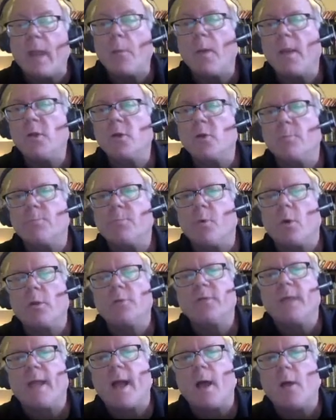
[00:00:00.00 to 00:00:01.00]
way you can boil
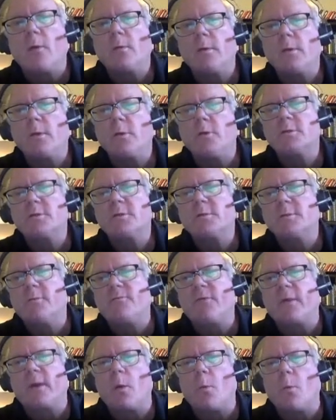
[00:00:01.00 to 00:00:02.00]
down, you just
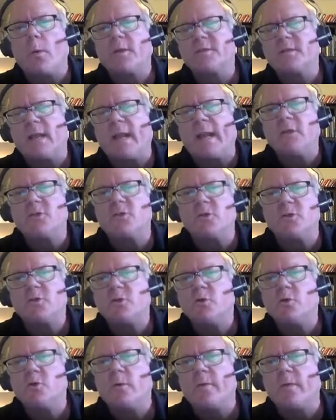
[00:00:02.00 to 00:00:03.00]
figure out what does that agent
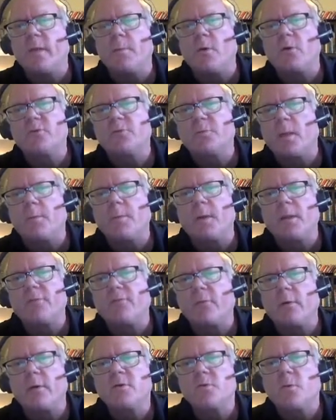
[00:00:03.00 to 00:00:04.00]
do and then multiply by
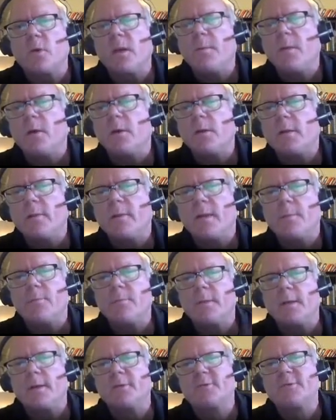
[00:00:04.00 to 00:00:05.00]
320 million. That,
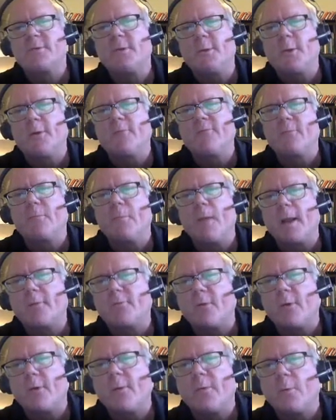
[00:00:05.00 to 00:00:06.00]
so you go from
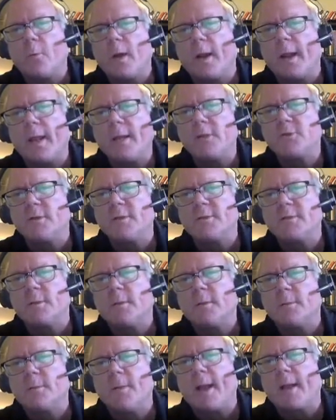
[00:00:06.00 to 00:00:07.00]
micro, the one agent, to
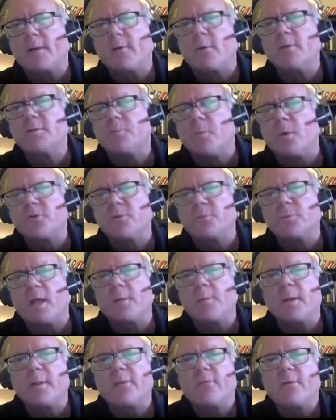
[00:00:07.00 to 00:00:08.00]
macro is multiplying
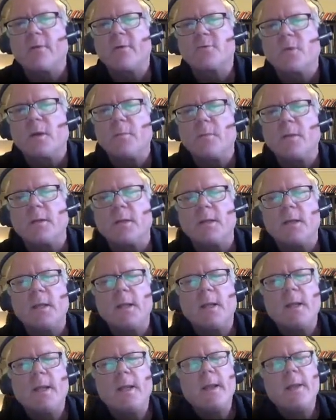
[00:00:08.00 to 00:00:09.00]
by 320 million.
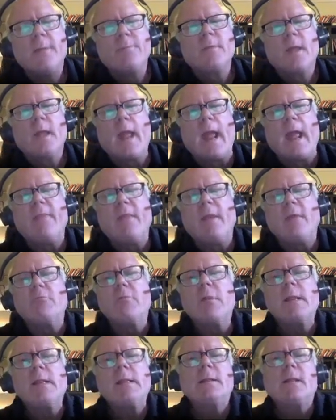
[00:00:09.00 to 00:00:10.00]
And they
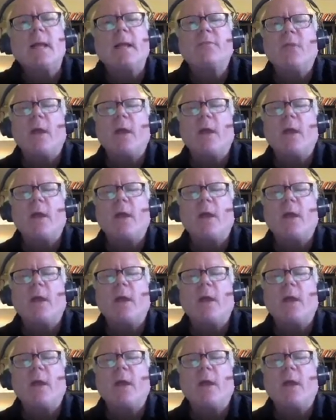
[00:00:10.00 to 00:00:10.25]
really like the